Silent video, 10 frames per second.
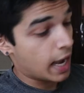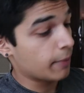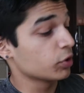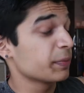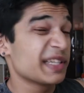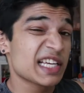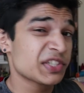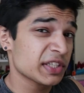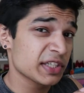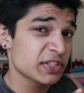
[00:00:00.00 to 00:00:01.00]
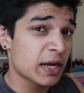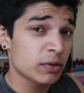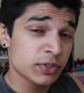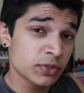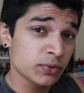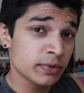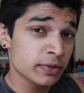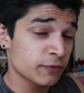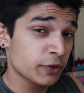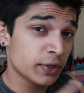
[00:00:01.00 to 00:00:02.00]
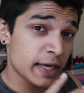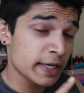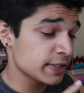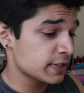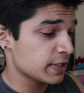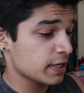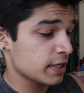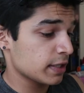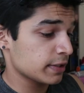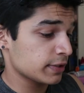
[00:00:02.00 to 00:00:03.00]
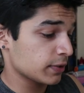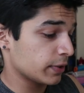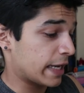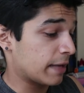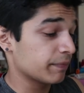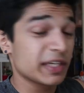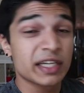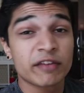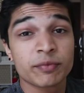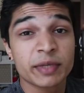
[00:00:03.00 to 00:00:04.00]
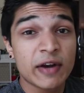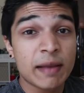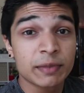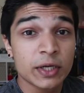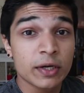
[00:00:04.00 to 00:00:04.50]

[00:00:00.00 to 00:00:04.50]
I'm gonna be testing this out soon for you guys. So yeah, enough of me rambling